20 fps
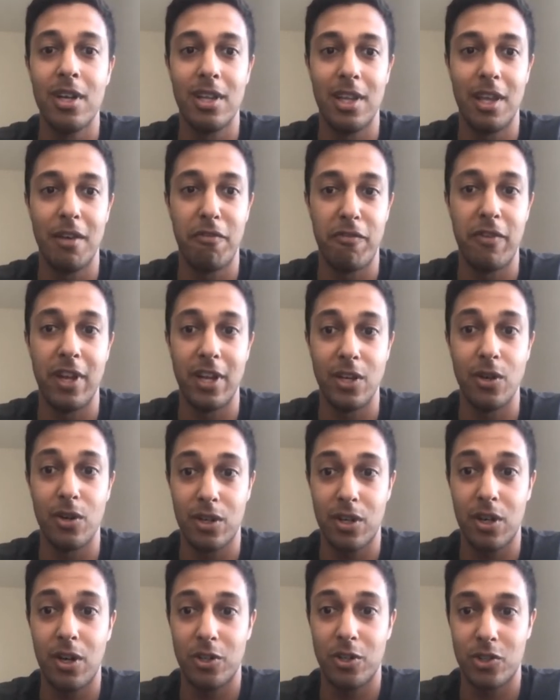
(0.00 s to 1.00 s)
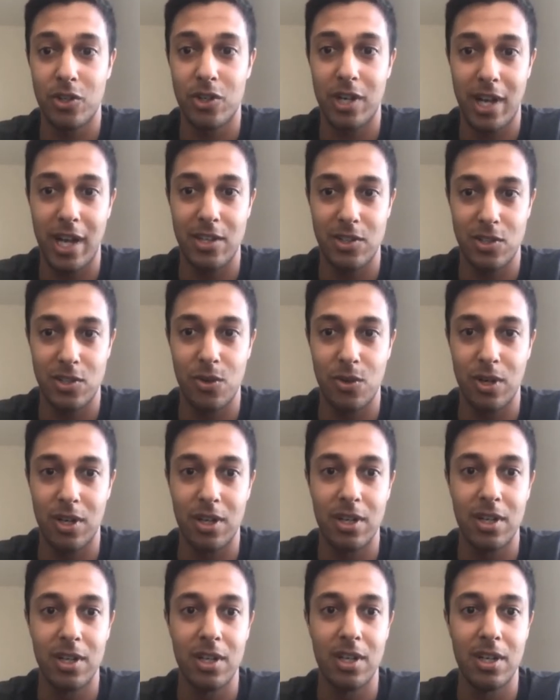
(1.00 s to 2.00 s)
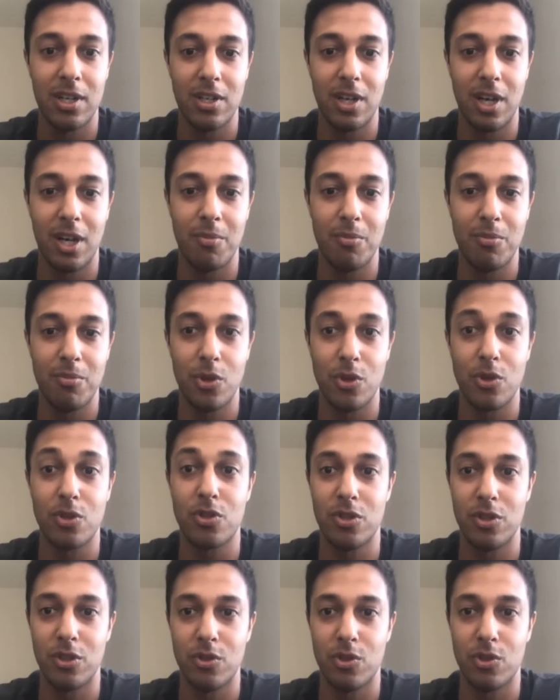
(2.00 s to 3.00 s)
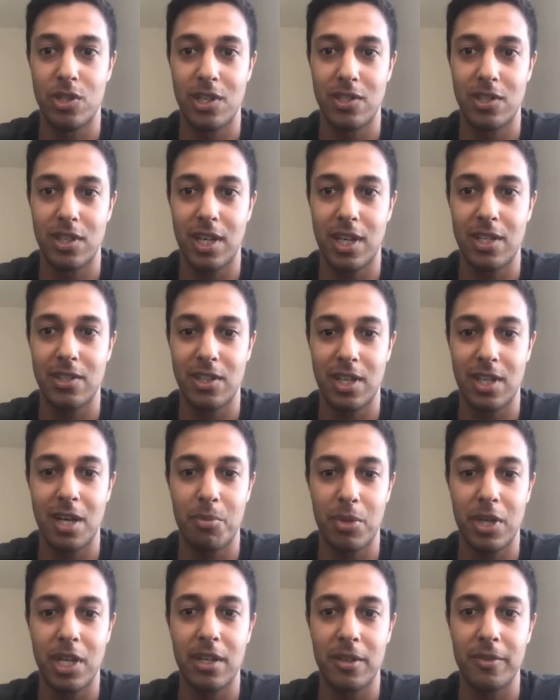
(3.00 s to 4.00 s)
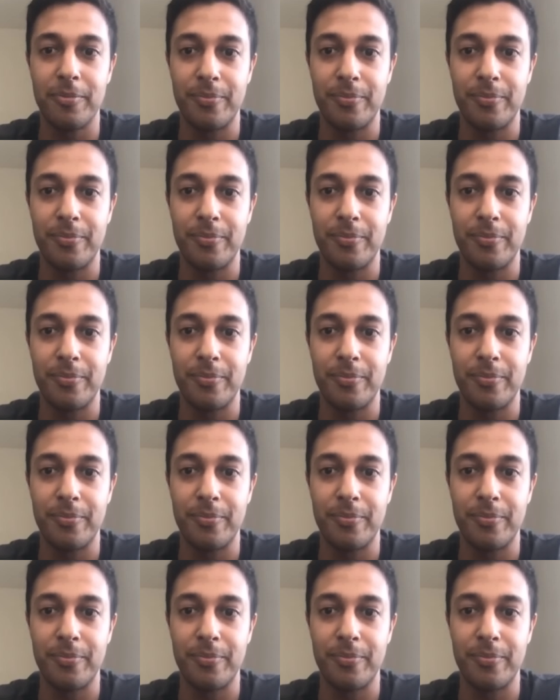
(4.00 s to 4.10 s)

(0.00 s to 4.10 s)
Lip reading: they fit your culture and as your solution as a company.